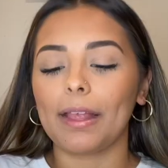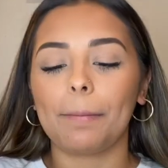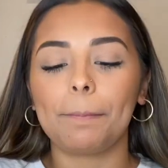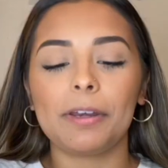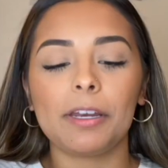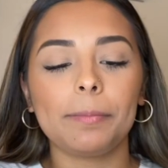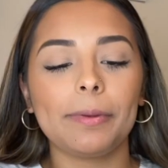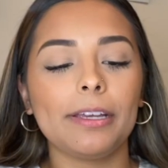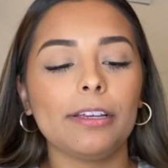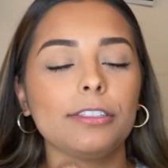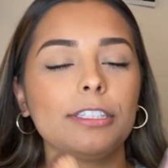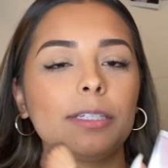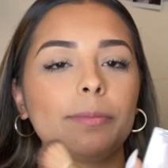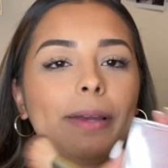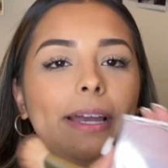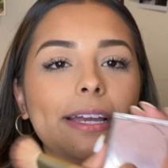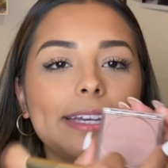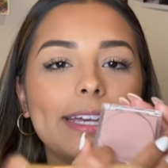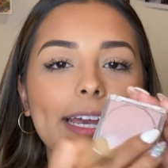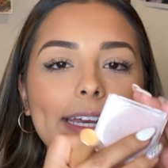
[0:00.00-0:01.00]
I'm gonna be using
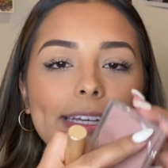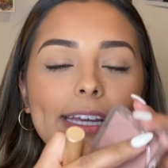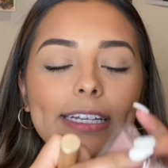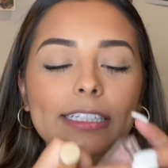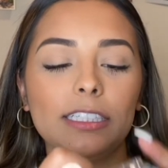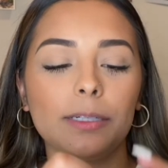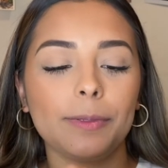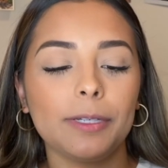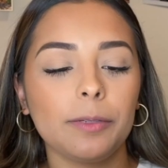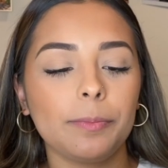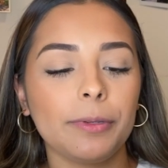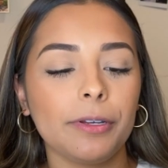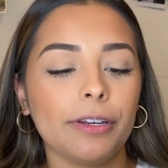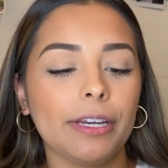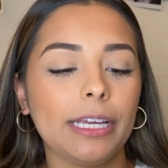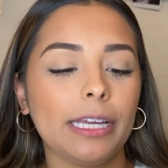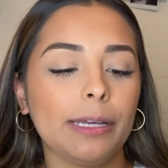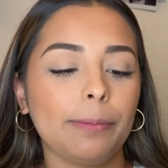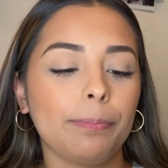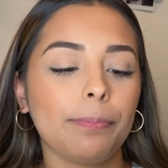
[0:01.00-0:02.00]
my KKW
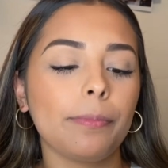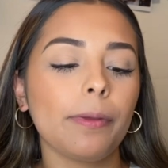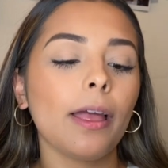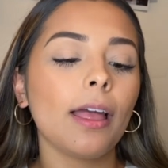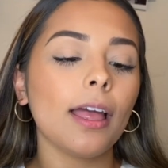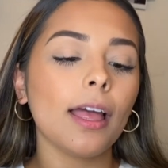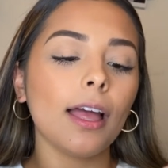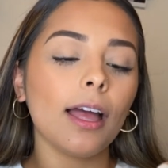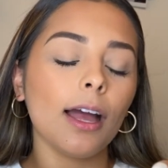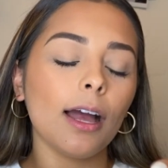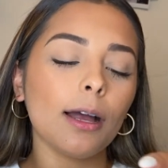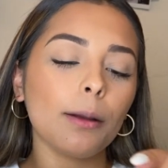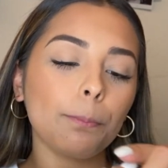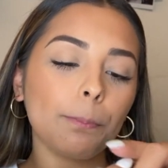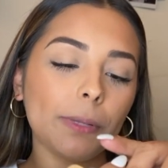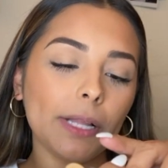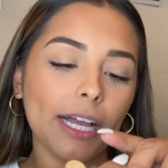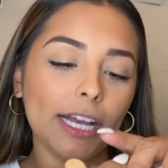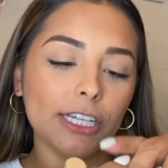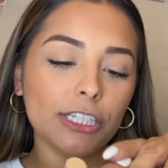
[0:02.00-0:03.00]
Beauty
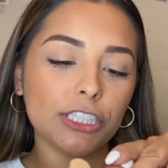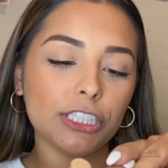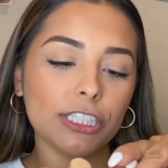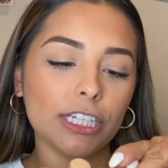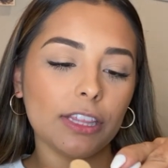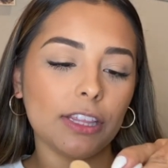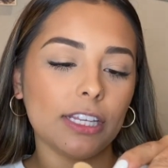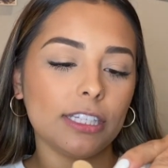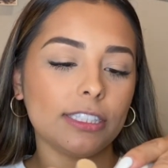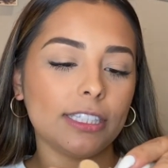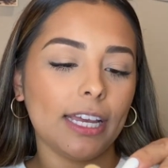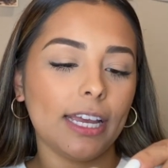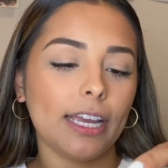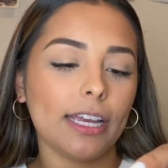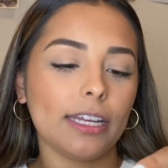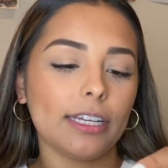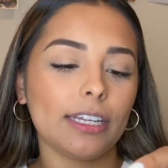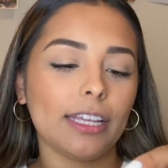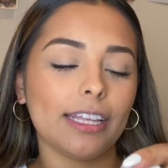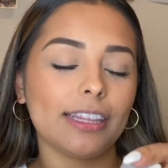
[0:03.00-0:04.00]
blush in
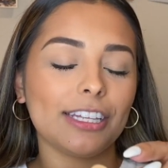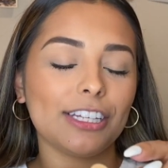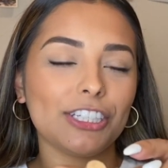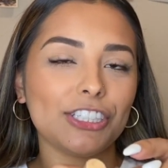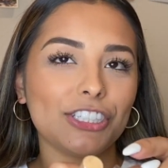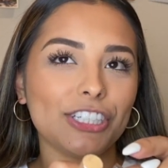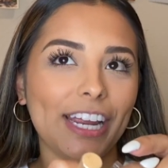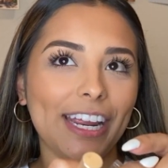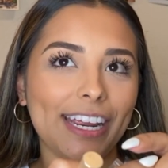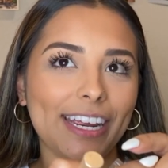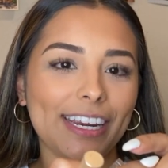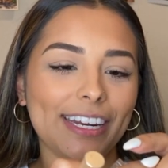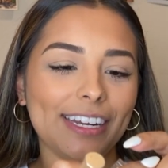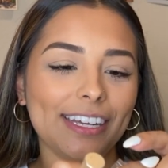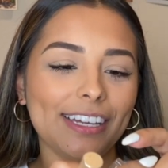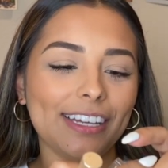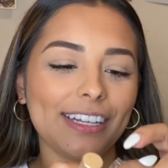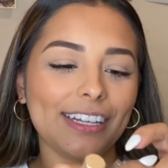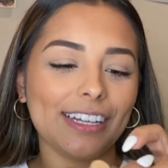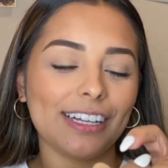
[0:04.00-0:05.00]
the
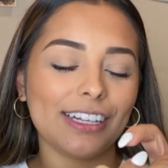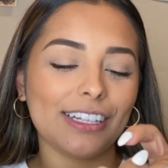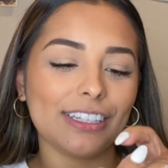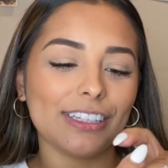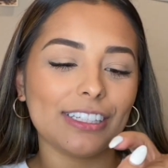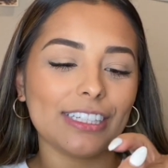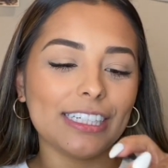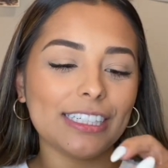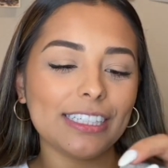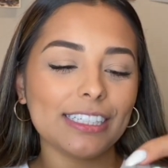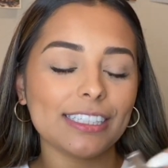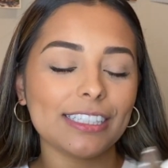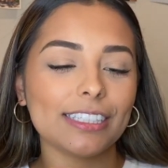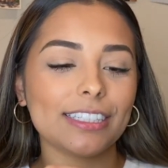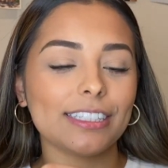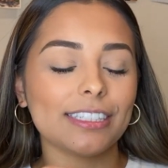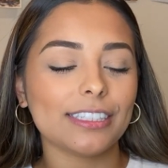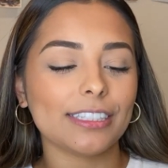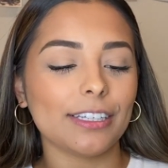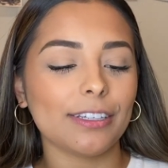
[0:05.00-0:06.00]
shade
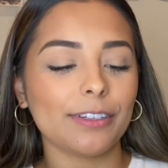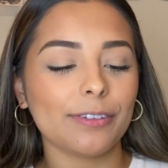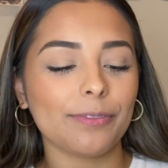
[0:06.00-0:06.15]
Looks.